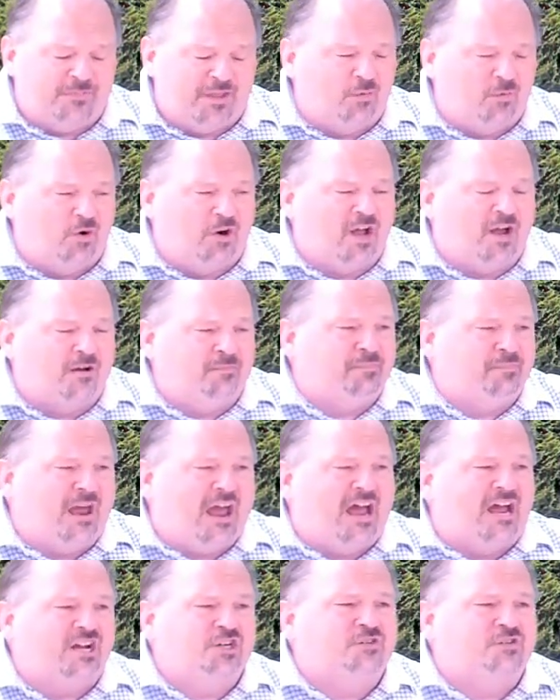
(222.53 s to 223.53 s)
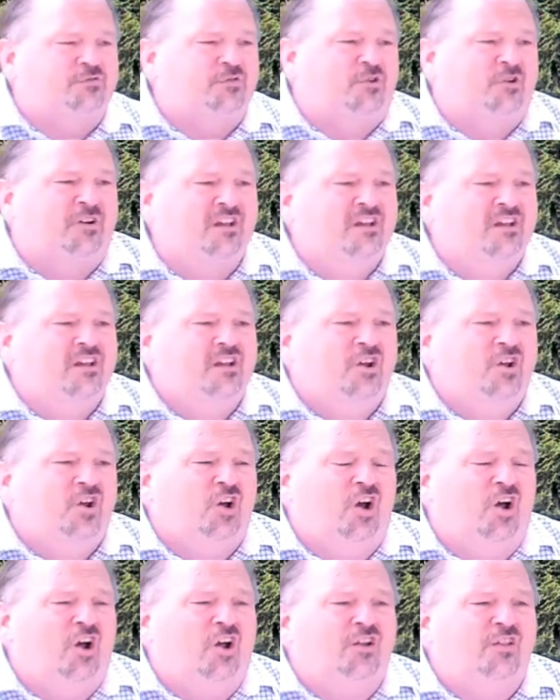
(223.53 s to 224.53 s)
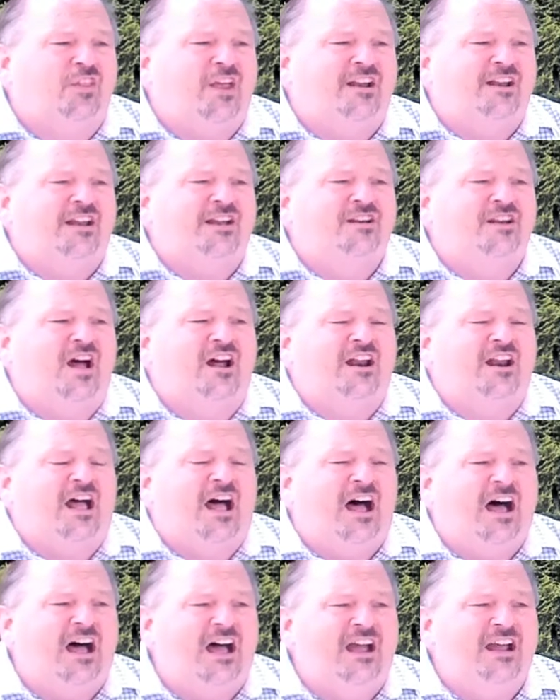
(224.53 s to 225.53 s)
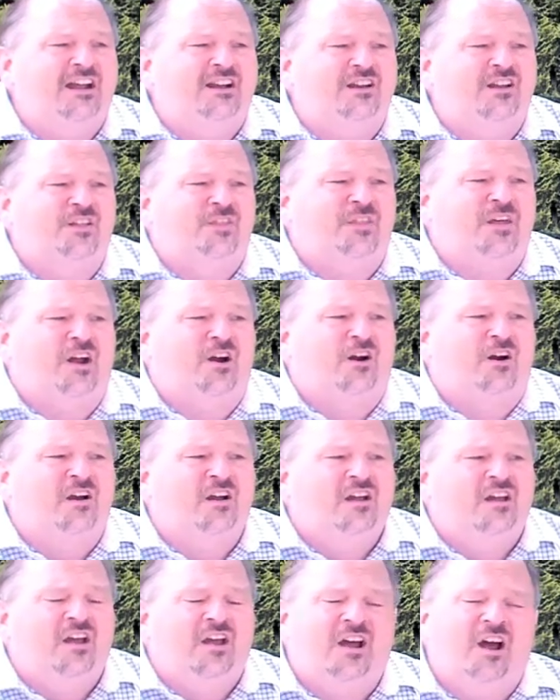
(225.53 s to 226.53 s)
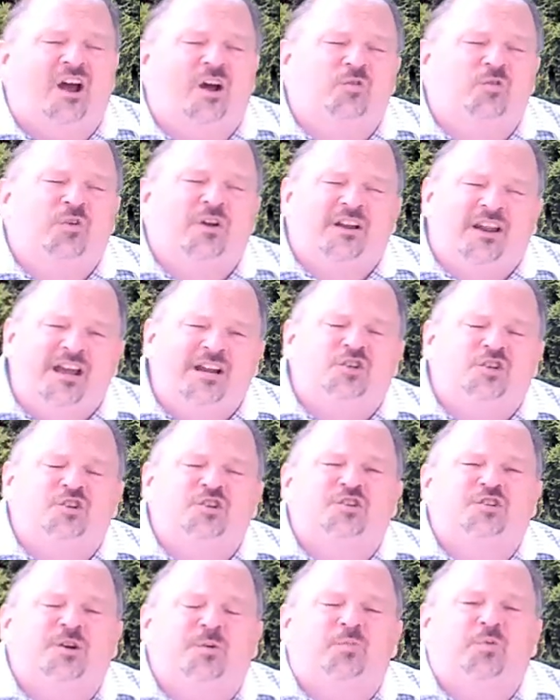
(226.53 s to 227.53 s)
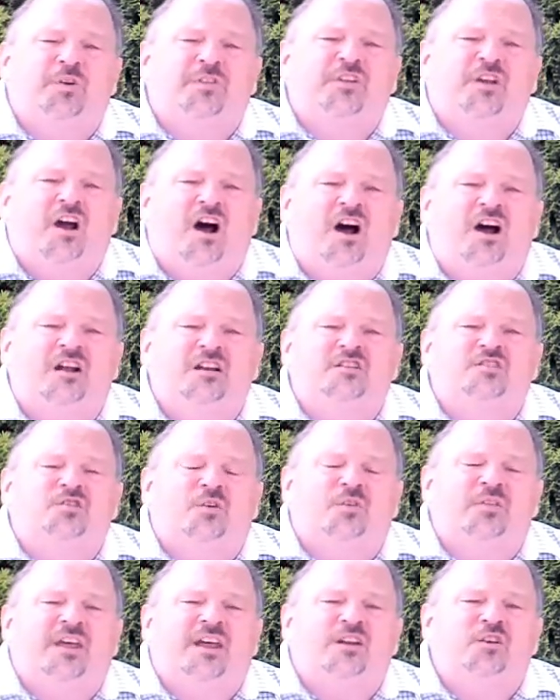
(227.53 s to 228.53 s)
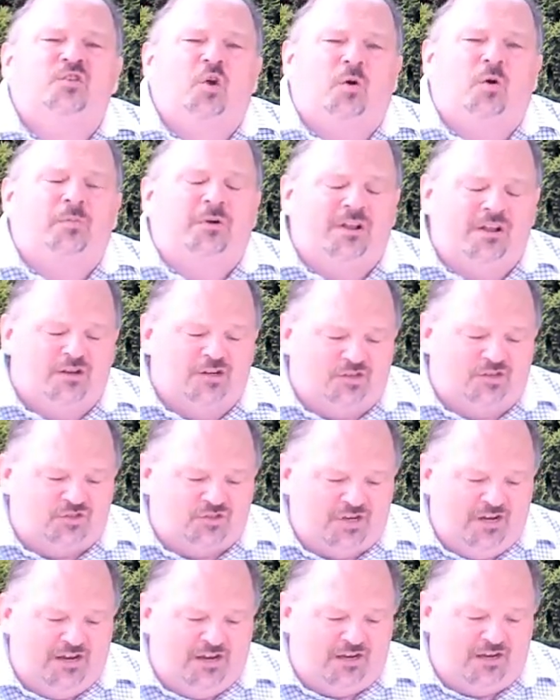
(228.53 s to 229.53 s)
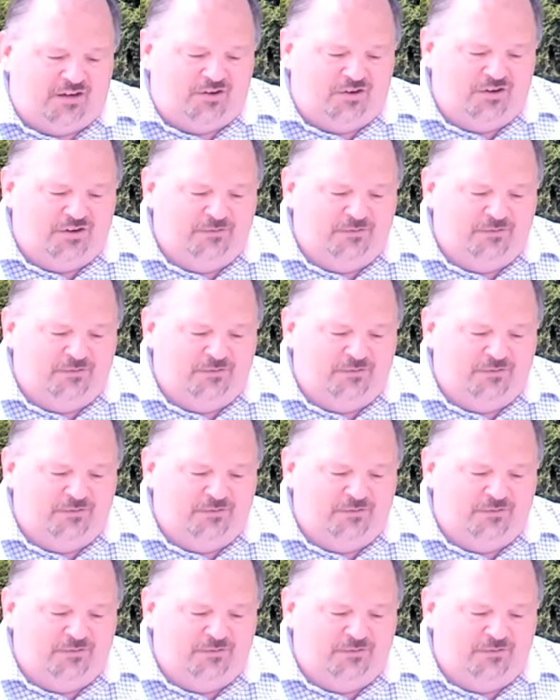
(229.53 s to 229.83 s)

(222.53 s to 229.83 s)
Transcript: They were not bashful. Uh, they did not hide their uh, relationship with God so that nobody could see it.